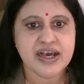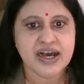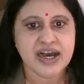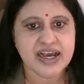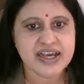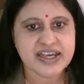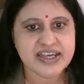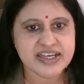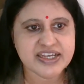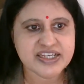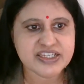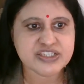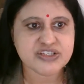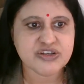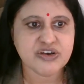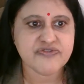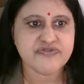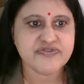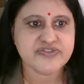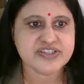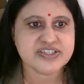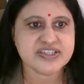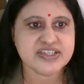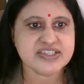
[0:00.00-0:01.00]
IAS
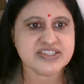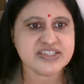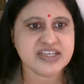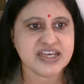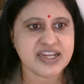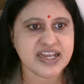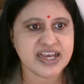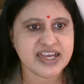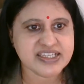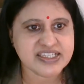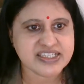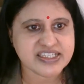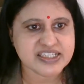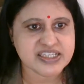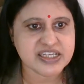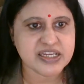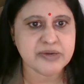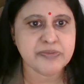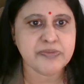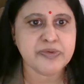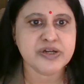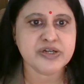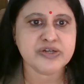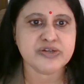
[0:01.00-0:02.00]
officers are
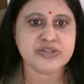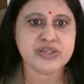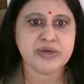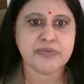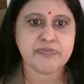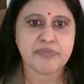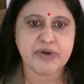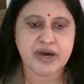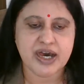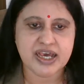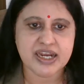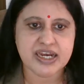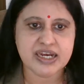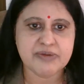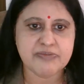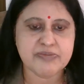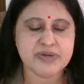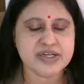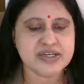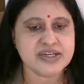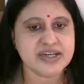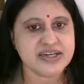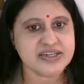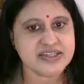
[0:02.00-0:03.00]
answerable to the
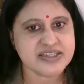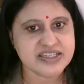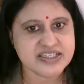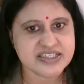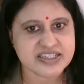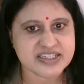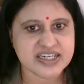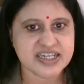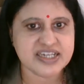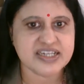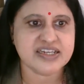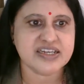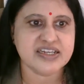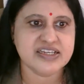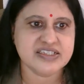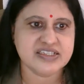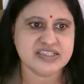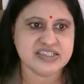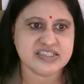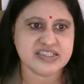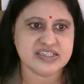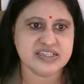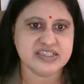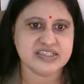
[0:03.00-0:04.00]
parliament and the state
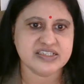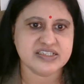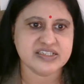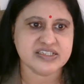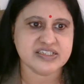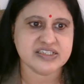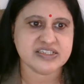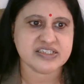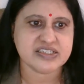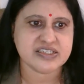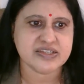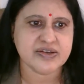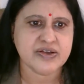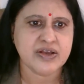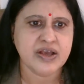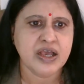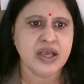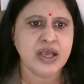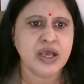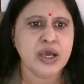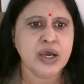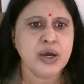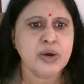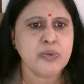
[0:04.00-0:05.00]
legislatures.
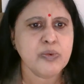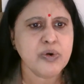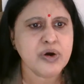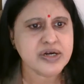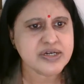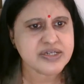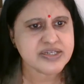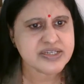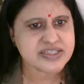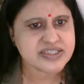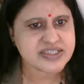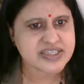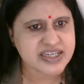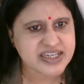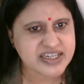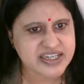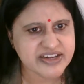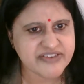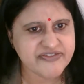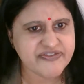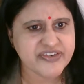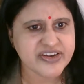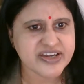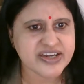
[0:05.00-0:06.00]
What is
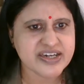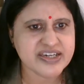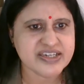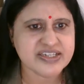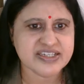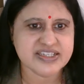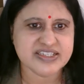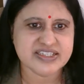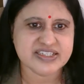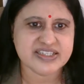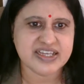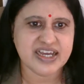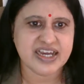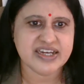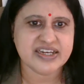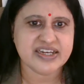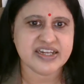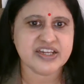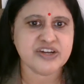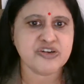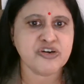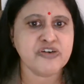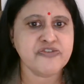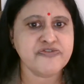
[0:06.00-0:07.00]
significant is that
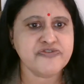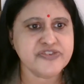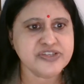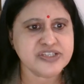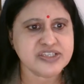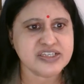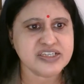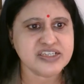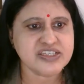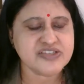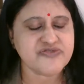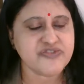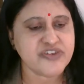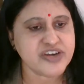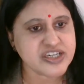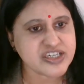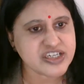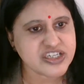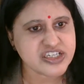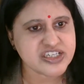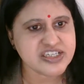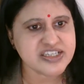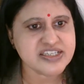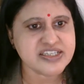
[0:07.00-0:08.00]
an officer's
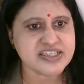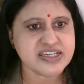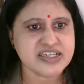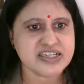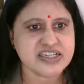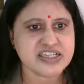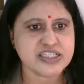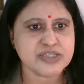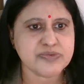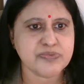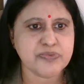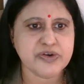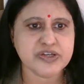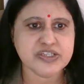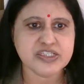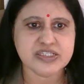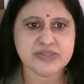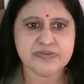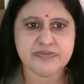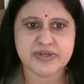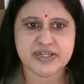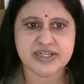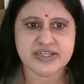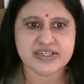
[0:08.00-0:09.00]
functions and
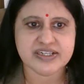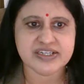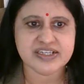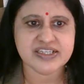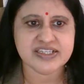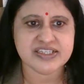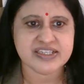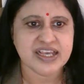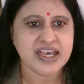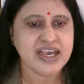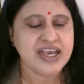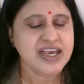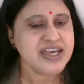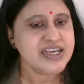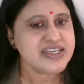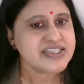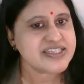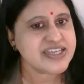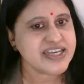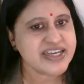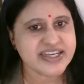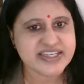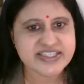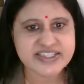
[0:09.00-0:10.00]
responsibilities
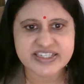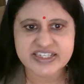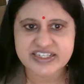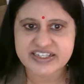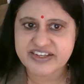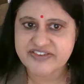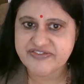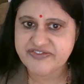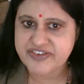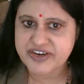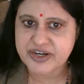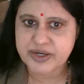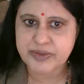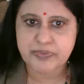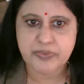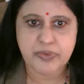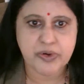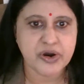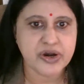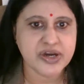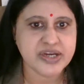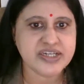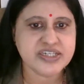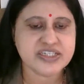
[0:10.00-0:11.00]
change at different
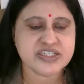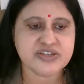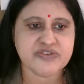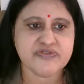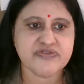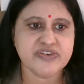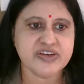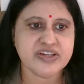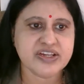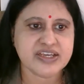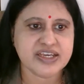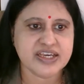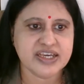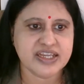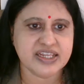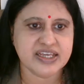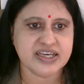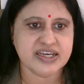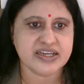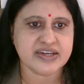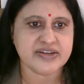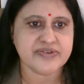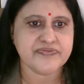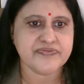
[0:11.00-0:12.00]
points of her career.